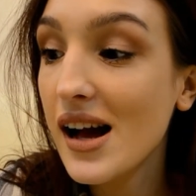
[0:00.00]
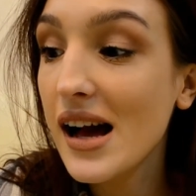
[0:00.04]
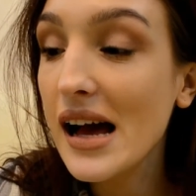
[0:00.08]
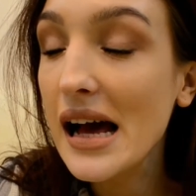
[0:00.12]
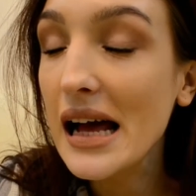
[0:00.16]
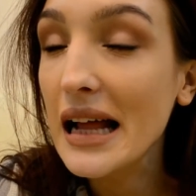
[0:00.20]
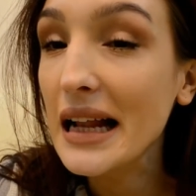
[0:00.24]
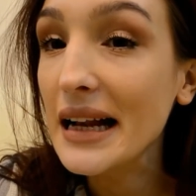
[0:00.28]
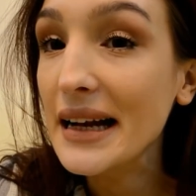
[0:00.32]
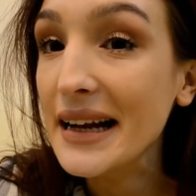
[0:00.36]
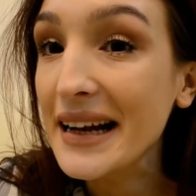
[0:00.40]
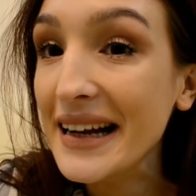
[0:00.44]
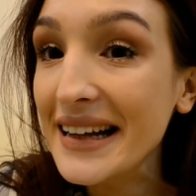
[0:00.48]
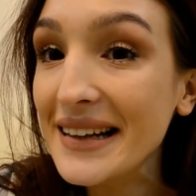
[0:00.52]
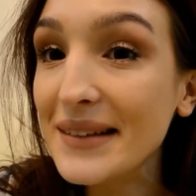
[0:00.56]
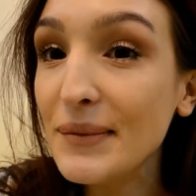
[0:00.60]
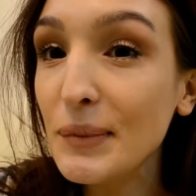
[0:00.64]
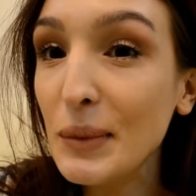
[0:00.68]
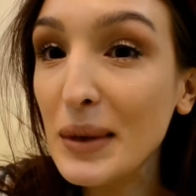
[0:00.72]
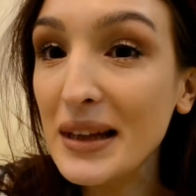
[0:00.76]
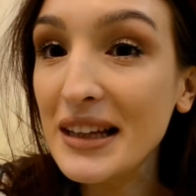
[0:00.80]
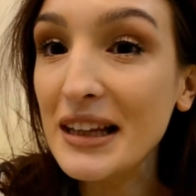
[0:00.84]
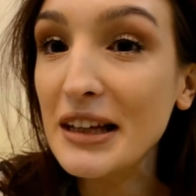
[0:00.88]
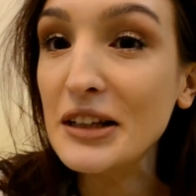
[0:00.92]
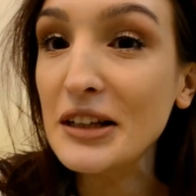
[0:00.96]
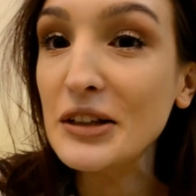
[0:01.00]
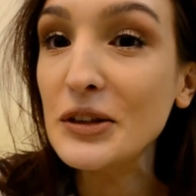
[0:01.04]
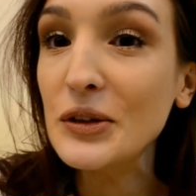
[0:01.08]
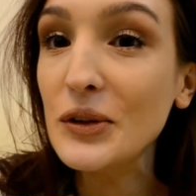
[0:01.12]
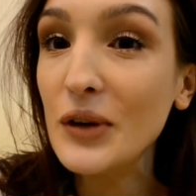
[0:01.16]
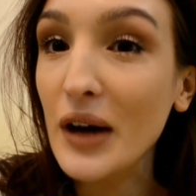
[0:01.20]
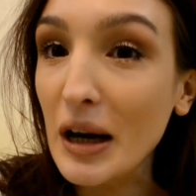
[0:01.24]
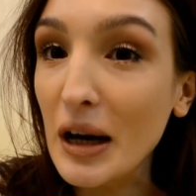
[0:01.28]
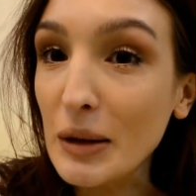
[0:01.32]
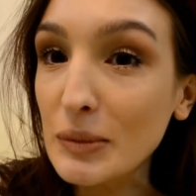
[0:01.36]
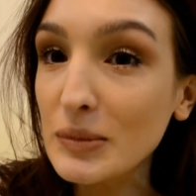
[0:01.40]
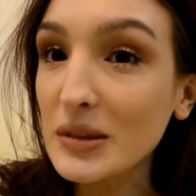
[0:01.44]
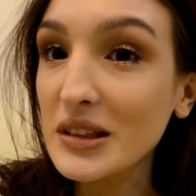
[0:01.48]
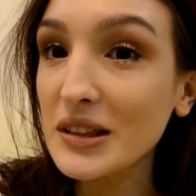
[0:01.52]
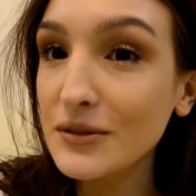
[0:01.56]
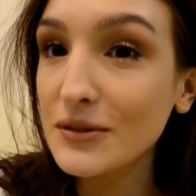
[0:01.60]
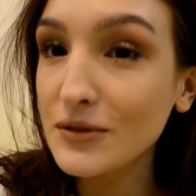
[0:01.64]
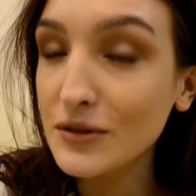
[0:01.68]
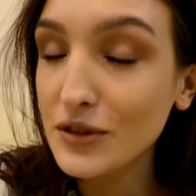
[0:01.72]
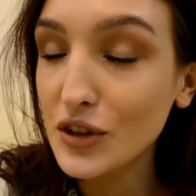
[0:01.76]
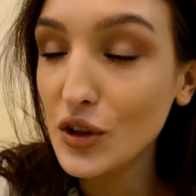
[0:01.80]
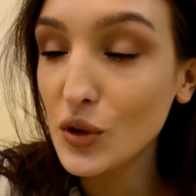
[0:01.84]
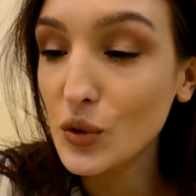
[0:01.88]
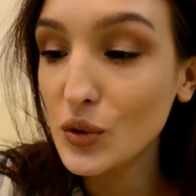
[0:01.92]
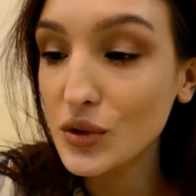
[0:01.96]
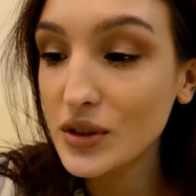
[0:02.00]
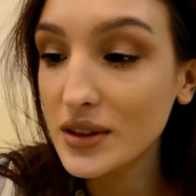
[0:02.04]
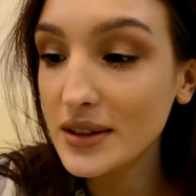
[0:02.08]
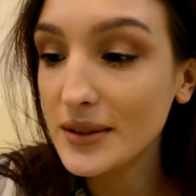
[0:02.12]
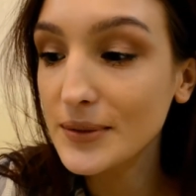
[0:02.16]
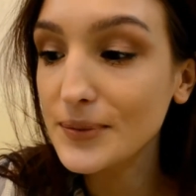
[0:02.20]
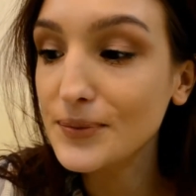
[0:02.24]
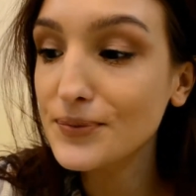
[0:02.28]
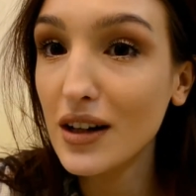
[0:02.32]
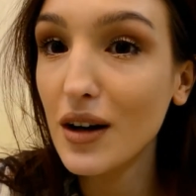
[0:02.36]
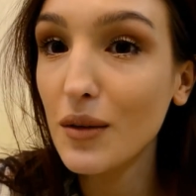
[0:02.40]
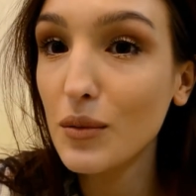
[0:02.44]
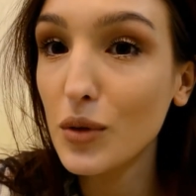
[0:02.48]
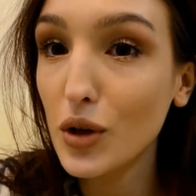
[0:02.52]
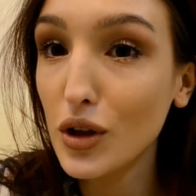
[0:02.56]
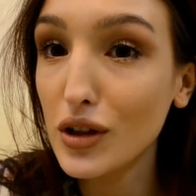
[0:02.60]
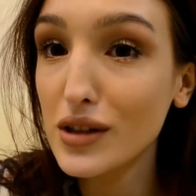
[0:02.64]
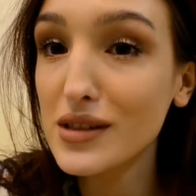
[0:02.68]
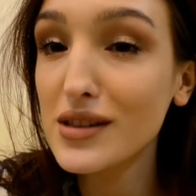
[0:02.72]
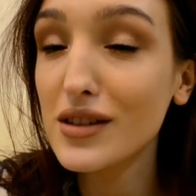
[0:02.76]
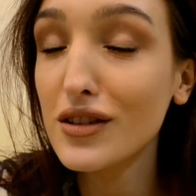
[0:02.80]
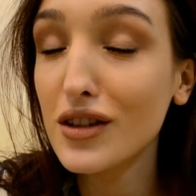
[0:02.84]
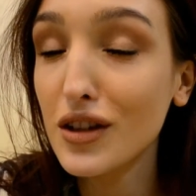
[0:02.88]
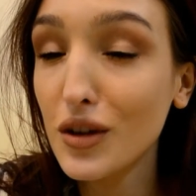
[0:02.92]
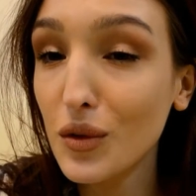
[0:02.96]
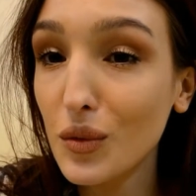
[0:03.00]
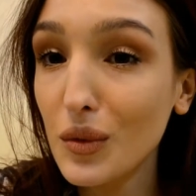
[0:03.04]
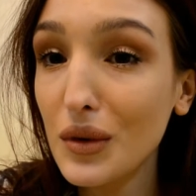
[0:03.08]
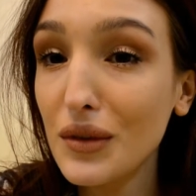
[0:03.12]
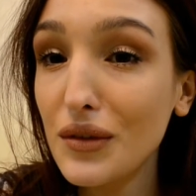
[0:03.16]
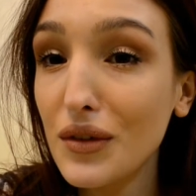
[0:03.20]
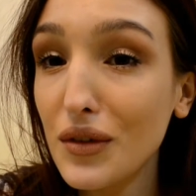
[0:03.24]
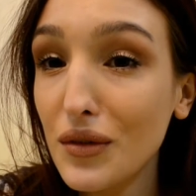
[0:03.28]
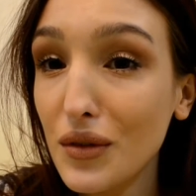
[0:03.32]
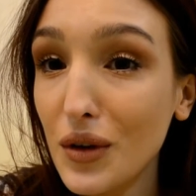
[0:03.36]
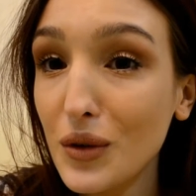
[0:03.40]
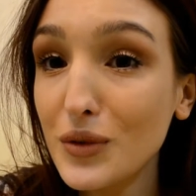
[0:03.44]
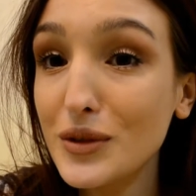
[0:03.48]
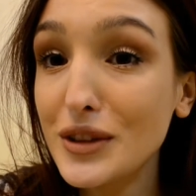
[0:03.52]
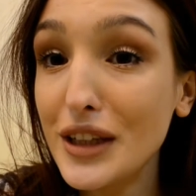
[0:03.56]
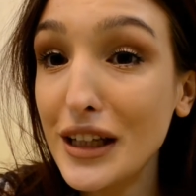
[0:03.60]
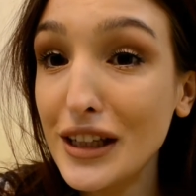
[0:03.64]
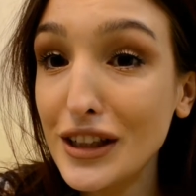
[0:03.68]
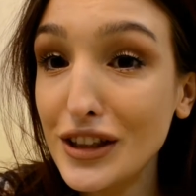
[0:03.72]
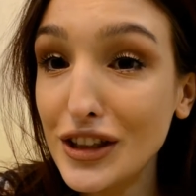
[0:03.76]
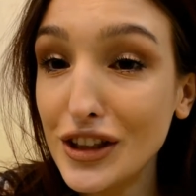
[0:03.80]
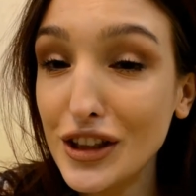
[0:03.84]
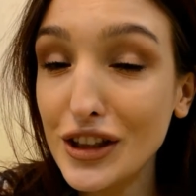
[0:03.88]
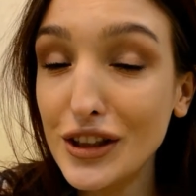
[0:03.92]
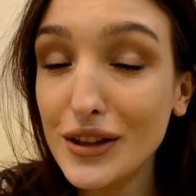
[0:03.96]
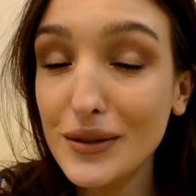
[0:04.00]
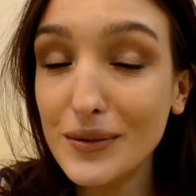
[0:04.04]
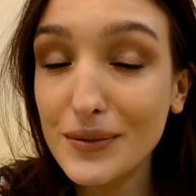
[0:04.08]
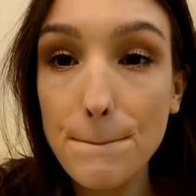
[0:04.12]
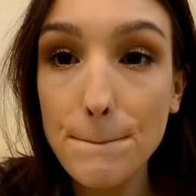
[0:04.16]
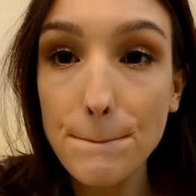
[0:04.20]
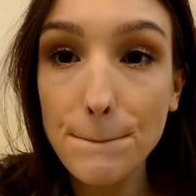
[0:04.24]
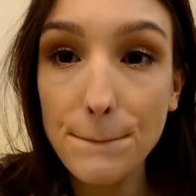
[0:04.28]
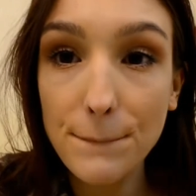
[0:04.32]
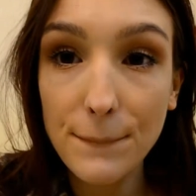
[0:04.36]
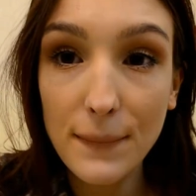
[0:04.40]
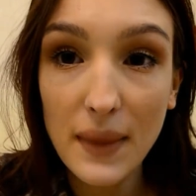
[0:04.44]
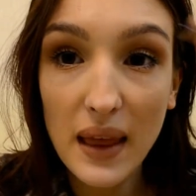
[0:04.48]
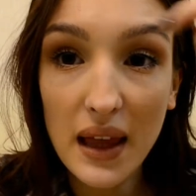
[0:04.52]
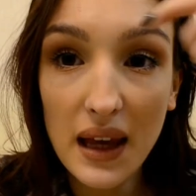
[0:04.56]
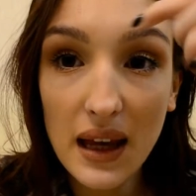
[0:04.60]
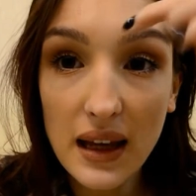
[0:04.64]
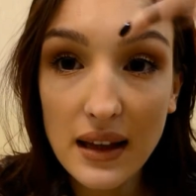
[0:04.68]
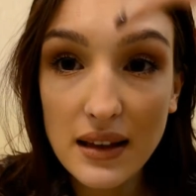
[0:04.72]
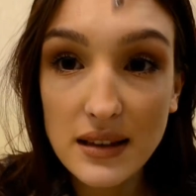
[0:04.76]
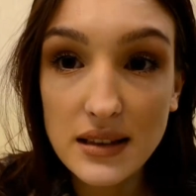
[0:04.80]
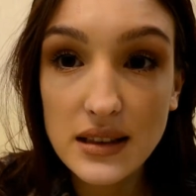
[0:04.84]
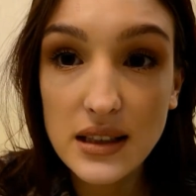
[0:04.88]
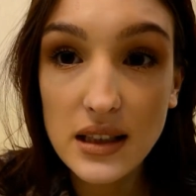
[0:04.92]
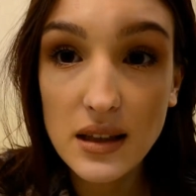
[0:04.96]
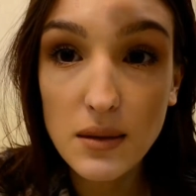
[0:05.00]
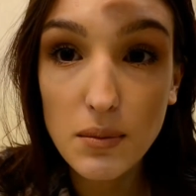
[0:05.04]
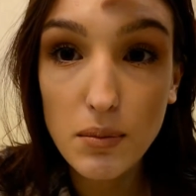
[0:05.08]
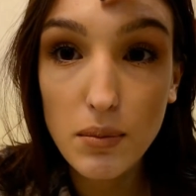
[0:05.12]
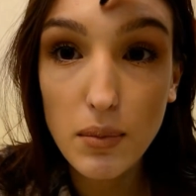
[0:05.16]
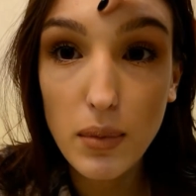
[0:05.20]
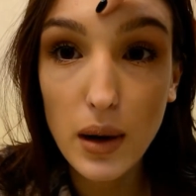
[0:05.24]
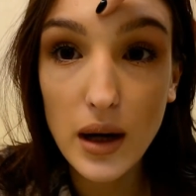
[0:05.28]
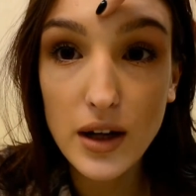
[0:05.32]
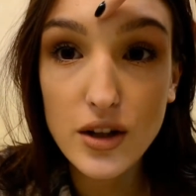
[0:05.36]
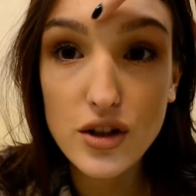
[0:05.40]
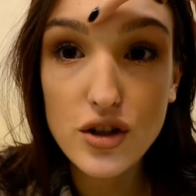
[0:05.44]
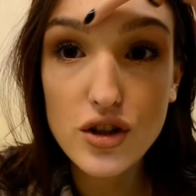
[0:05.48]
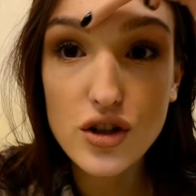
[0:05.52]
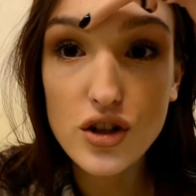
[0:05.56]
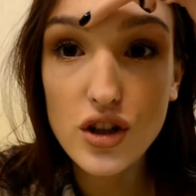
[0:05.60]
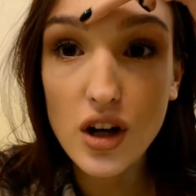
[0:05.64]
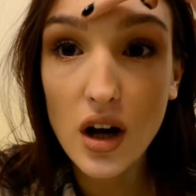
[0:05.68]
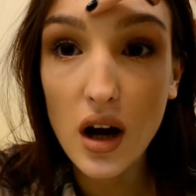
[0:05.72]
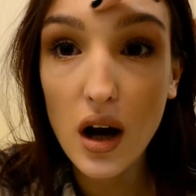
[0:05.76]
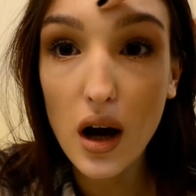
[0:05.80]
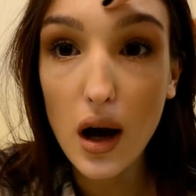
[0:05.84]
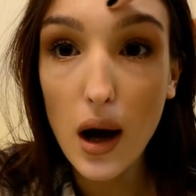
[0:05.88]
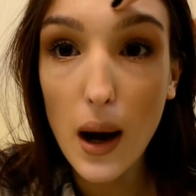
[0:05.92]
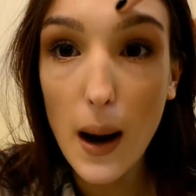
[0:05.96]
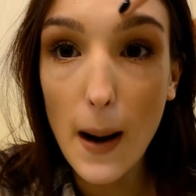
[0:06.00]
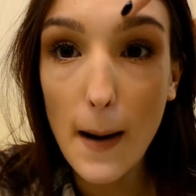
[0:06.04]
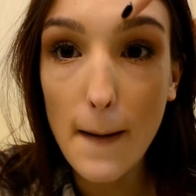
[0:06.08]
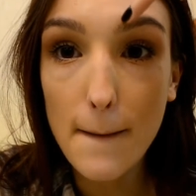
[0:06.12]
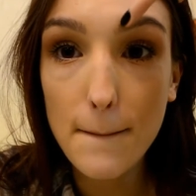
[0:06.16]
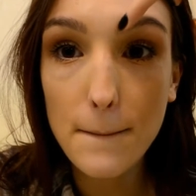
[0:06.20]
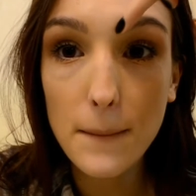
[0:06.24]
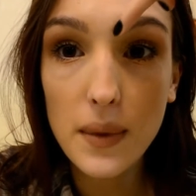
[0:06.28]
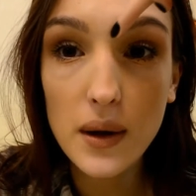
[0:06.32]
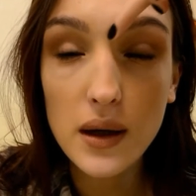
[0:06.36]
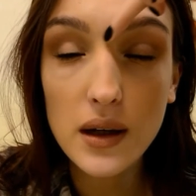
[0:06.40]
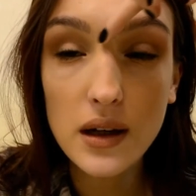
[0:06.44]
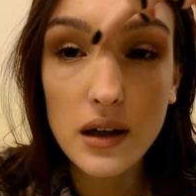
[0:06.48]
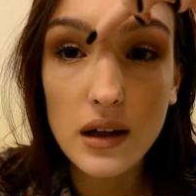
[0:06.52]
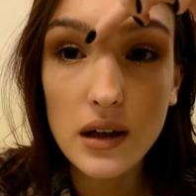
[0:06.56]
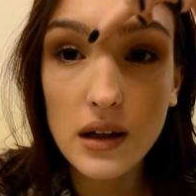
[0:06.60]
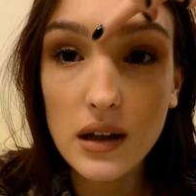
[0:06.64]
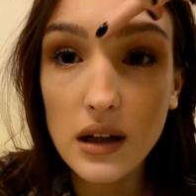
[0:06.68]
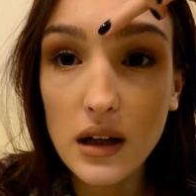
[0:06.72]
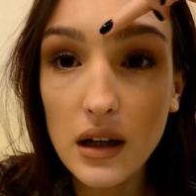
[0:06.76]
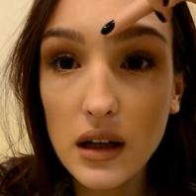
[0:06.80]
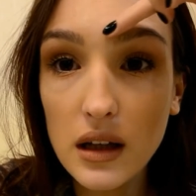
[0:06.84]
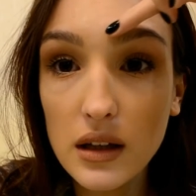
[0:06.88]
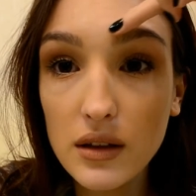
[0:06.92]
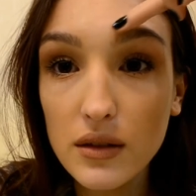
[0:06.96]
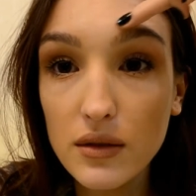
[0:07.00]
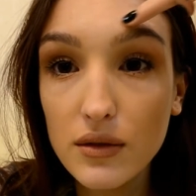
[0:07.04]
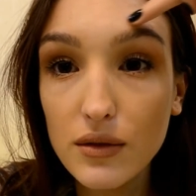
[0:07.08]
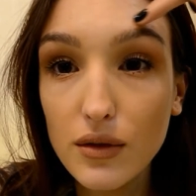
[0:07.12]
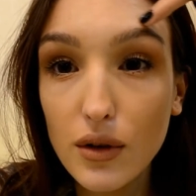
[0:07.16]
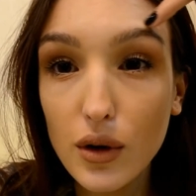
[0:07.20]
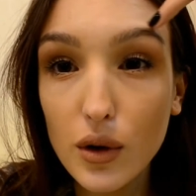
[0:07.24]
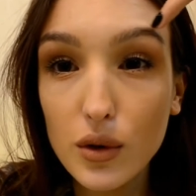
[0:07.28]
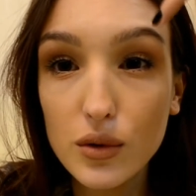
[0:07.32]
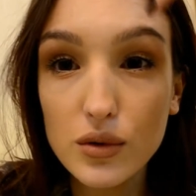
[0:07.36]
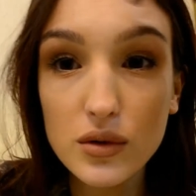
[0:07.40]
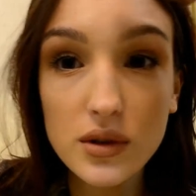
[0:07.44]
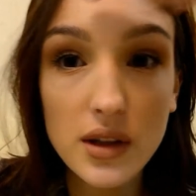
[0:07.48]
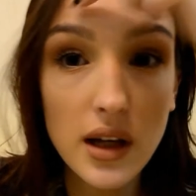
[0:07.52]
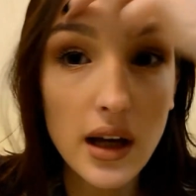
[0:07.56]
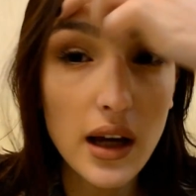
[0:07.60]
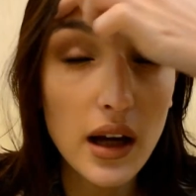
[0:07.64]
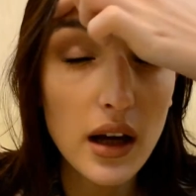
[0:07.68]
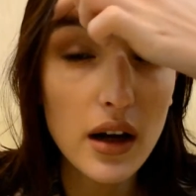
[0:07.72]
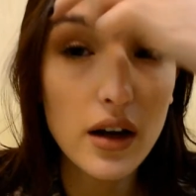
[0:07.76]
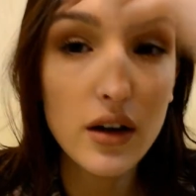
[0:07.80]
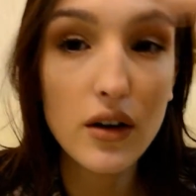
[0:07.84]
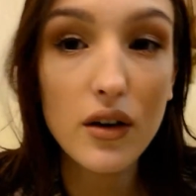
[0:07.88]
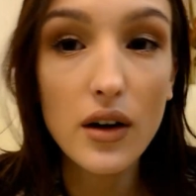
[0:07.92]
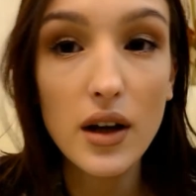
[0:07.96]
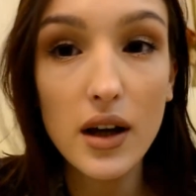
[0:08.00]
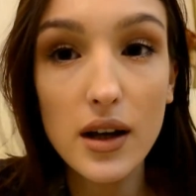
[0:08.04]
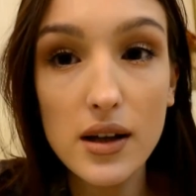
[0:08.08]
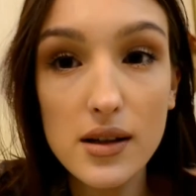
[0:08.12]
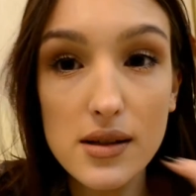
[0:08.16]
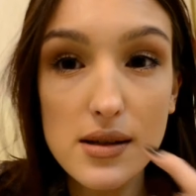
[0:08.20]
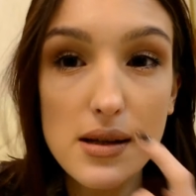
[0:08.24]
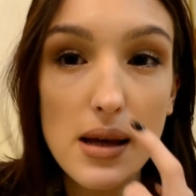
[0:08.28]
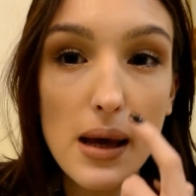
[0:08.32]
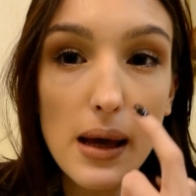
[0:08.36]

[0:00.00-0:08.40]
Let me tell you, I'm confused. I'm gonna start with the foundation. It did bunch up in those areas.